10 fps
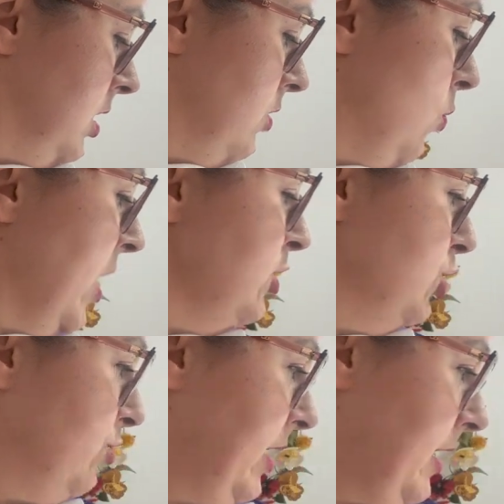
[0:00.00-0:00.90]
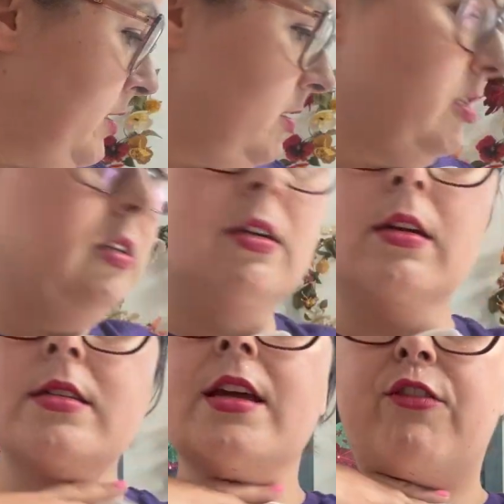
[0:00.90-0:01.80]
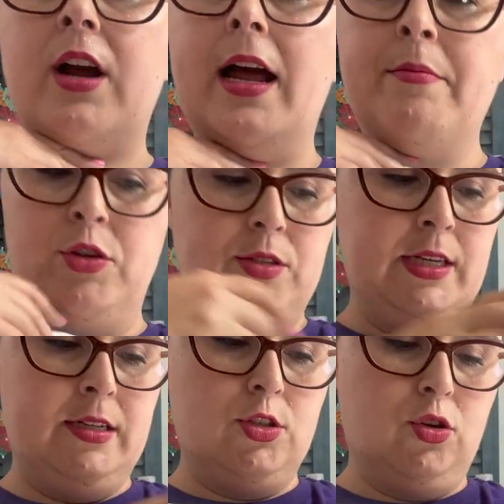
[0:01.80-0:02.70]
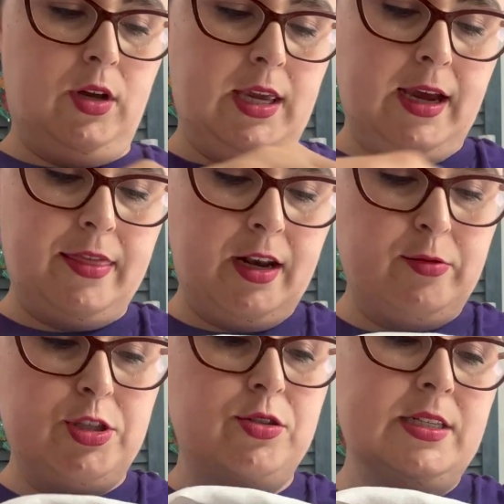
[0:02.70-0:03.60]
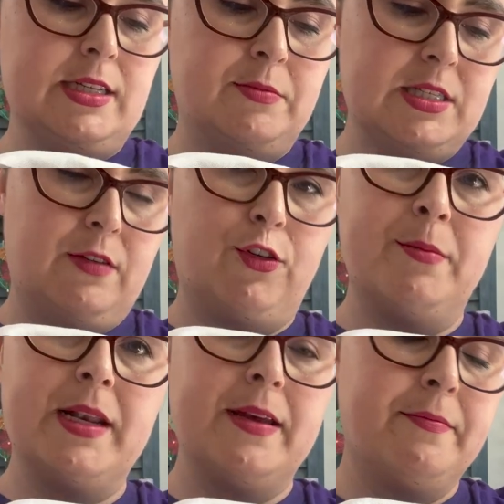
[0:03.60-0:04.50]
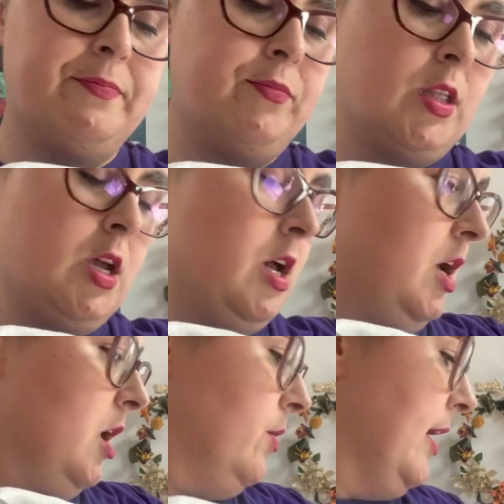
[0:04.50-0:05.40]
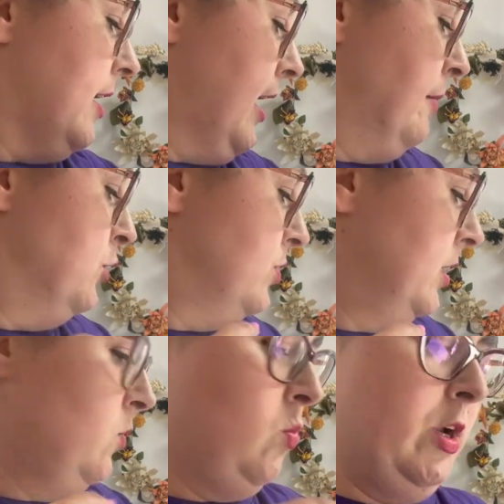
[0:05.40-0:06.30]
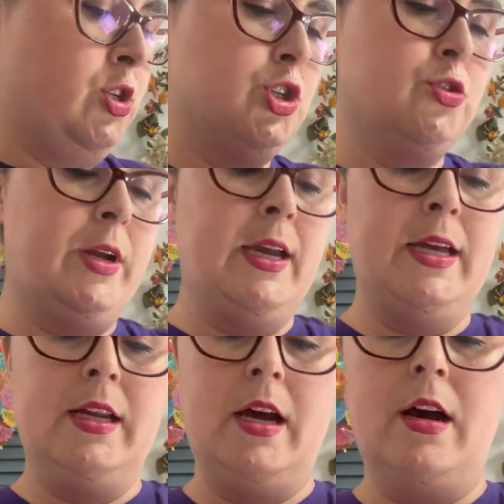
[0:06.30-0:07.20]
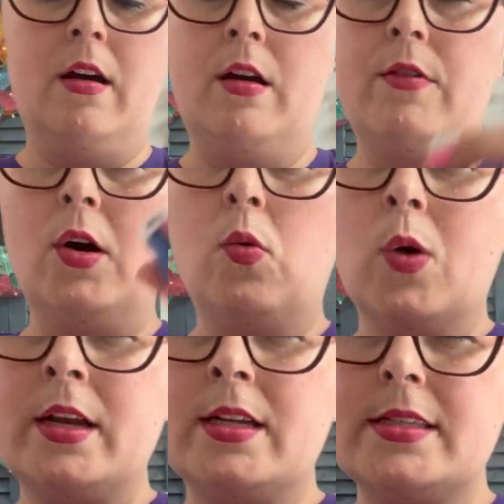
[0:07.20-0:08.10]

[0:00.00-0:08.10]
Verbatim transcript: One strand, because I forgot I'm using Sulky. I thought I was using D M C for a minute. Okay, I'm using one strand of one